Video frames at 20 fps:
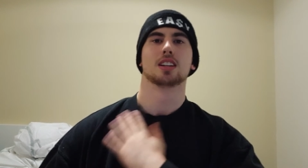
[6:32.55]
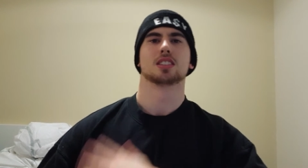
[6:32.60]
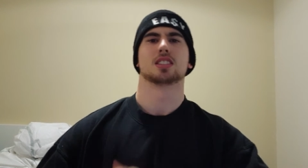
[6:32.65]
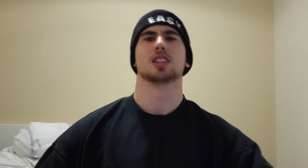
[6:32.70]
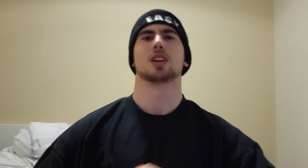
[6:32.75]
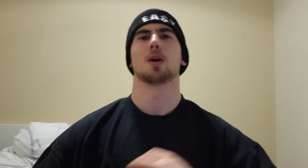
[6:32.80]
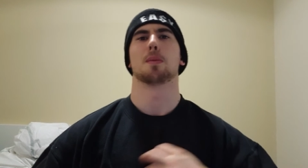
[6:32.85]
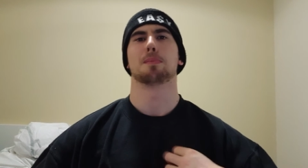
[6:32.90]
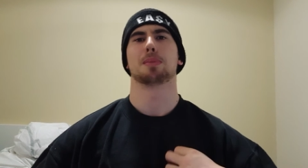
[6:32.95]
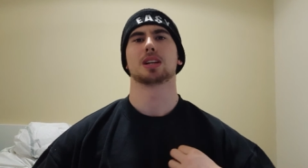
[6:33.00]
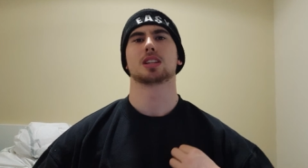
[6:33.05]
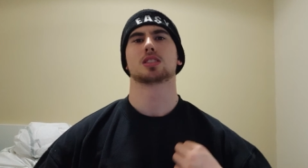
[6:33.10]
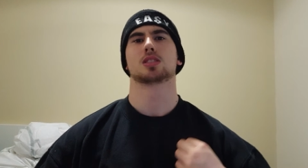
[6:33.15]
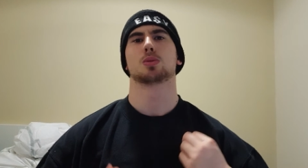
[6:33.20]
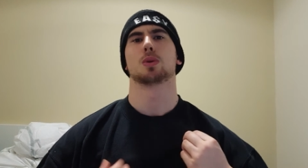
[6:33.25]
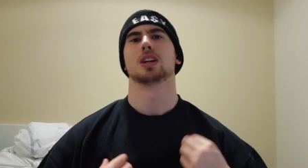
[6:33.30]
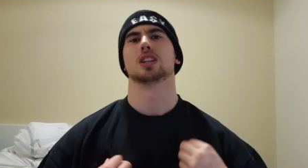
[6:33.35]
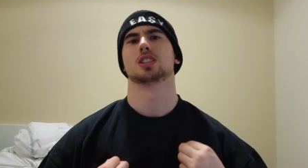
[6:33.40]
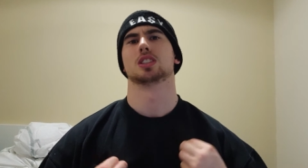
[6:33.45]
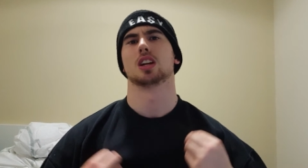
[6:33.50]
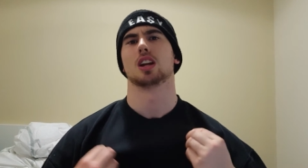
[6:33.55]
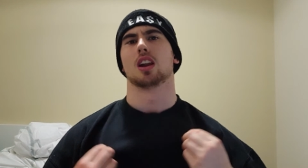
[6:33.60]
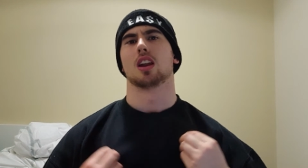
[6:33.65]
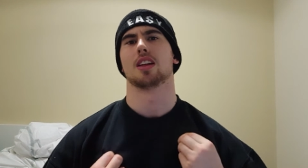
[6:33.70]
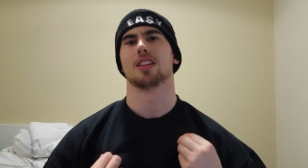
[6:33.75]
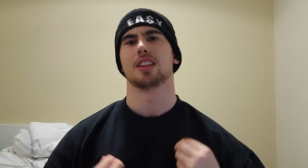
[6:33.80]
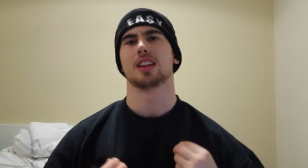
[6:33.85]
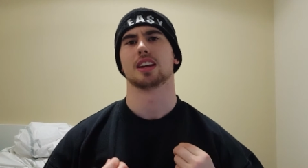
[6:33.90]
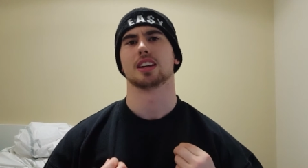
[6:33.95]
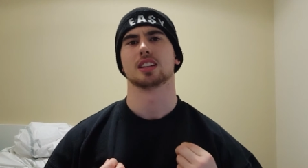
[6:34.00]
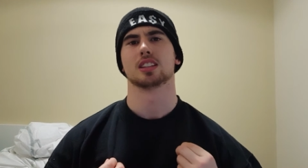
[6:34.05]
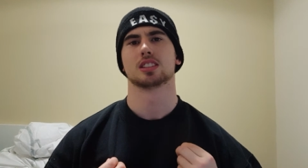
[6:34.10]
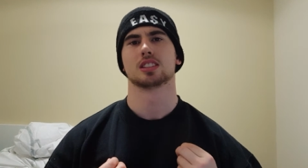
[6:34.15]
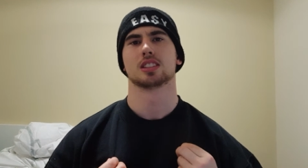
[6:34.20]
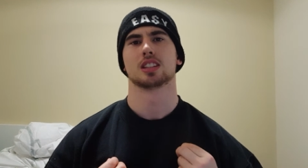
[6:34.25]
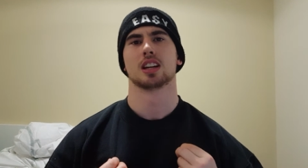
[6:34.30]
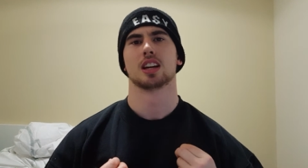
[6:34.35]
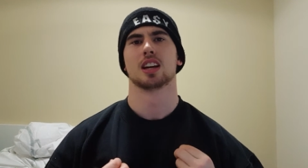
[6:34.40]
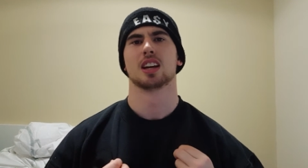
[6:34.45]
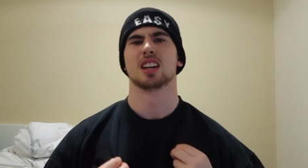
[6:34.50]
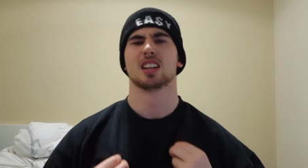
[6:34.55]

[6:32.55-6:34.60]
So you've got a big sweatshirt like this.